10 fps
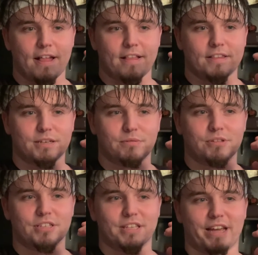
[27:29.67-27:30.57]
Some of
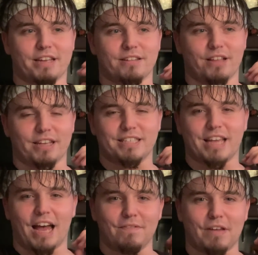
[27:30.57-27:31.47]
these like
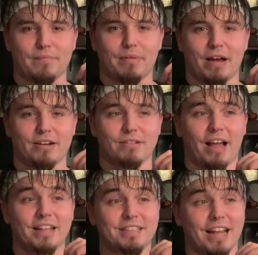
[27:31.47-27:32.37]
side
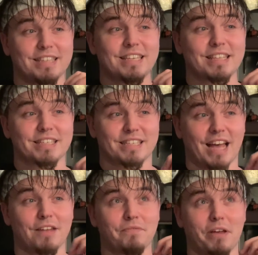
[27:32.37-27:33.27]
vampires, I'd say the
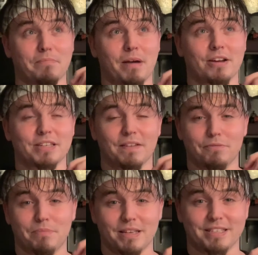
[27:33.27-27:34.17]
side vampires have
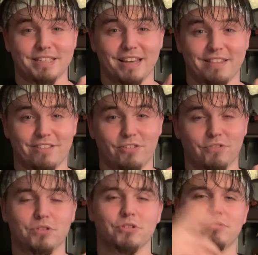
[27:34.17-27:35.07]
the best death though,
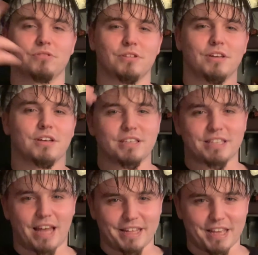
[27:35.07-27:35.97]
or those
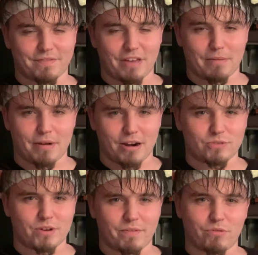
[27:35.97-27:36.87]
sidekick vampires,
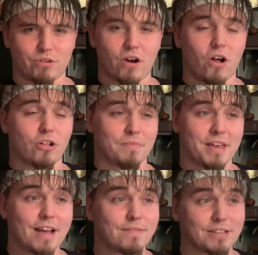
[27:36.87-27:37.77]
whatever you want to call them.
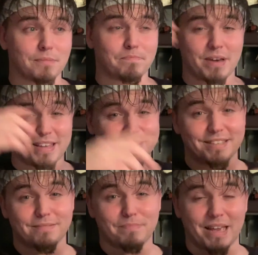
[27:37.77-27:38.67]
They have like the
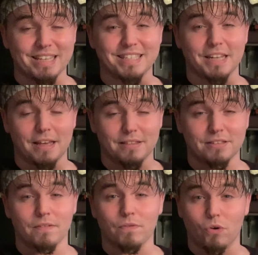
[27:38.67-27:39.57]
best
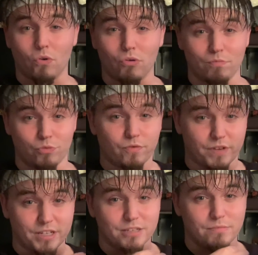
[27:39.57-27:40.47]
deaths of the whole
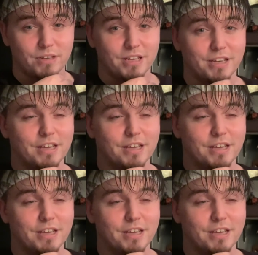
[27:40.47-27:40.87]
movie to me.